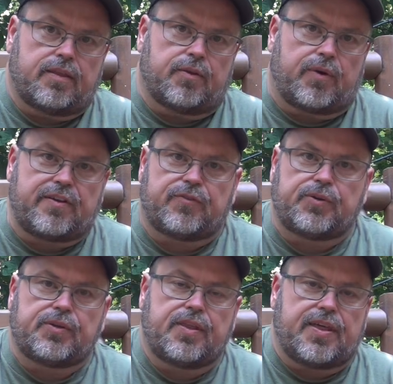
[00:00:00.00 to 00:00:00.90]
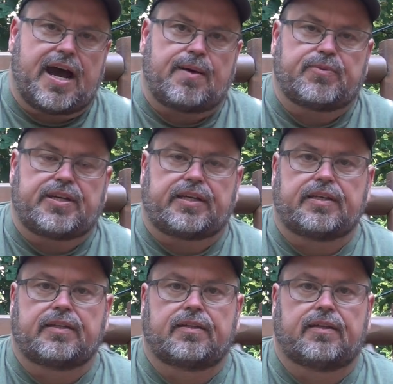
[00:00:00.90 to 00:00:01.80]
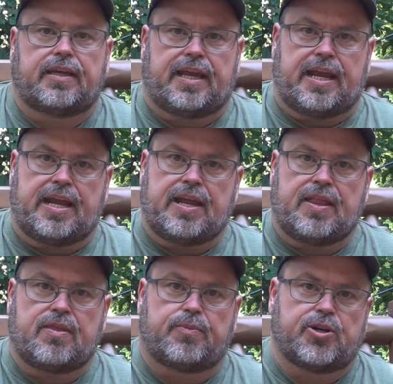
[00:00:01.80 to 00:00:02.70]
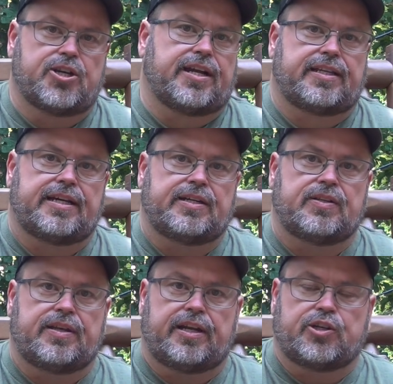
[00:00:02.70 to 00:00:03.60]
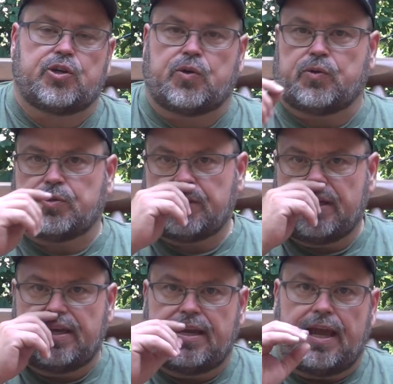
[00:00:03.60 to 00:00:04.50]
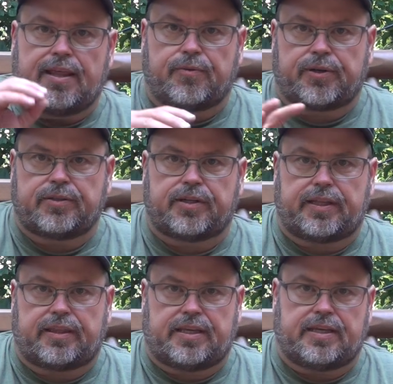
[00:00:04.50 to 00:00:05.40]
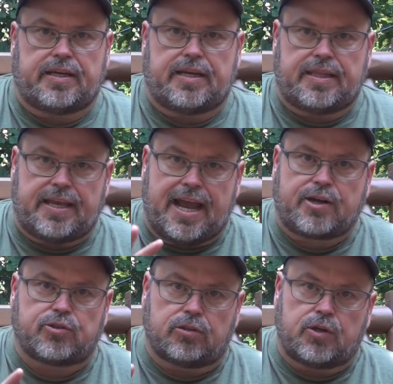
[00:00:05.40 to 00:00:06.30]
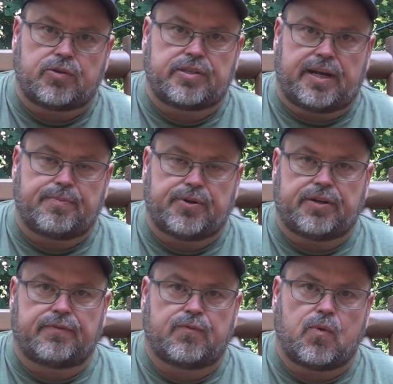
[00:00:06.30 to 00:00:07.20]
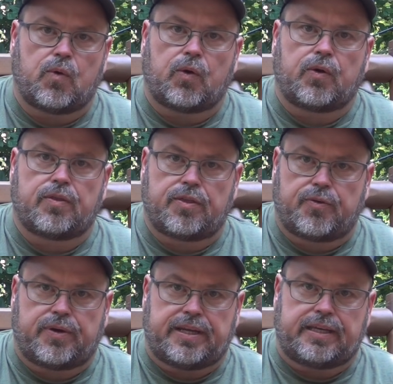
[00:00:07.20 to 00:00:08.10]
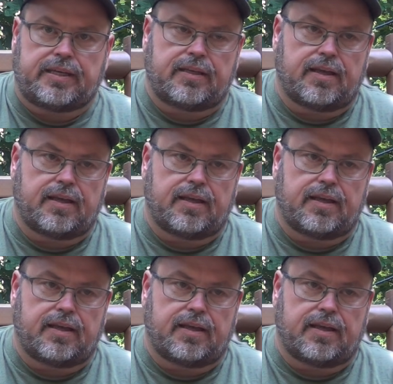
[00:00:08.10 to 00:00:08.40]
the rifle, the optic, and the projectile that I chose. And then we're going to look at the actual loads that I put up for the 3